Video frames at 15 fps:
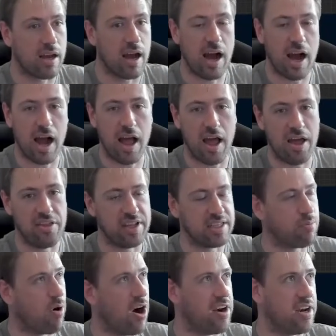And
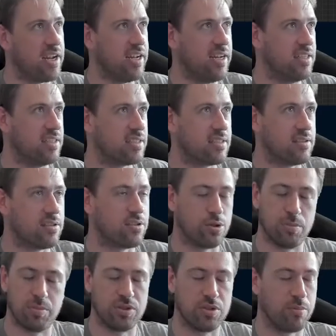this one is
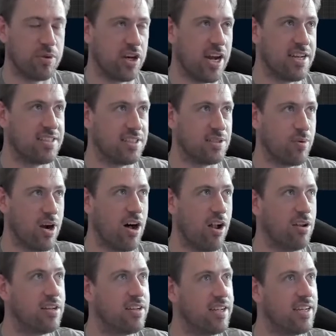super, super nice as
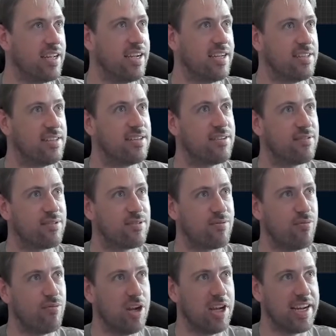well. It
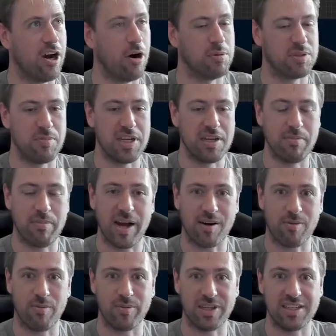really helps me.
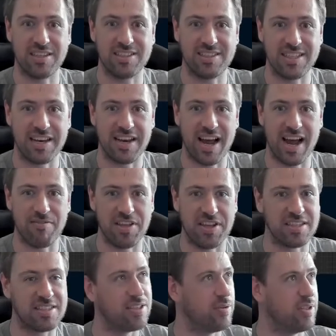Back when we didn't have
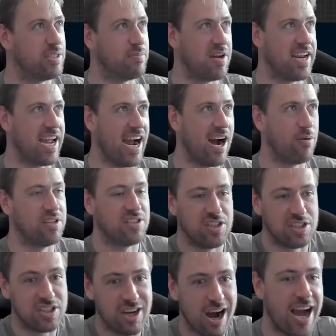this, you would spend hours
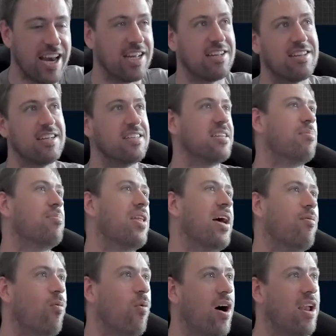just tidying things up
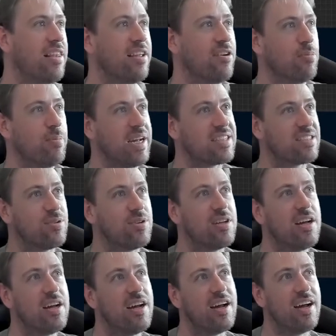that one little pixel.
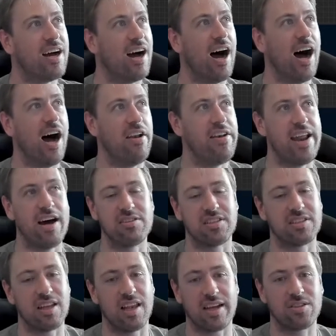Now
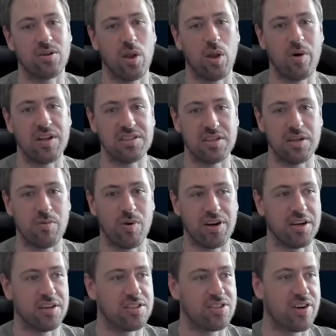just select all the ones that you want
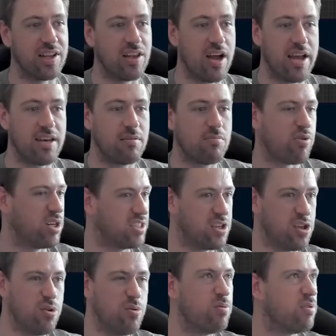in a straight line, press
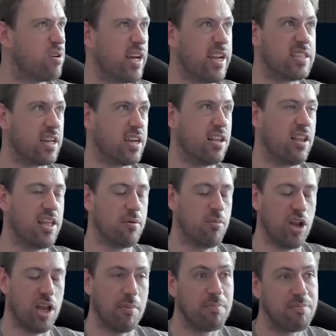Q, and it's going to line them
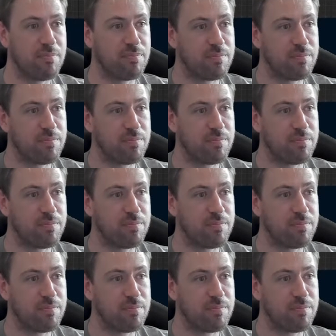all up.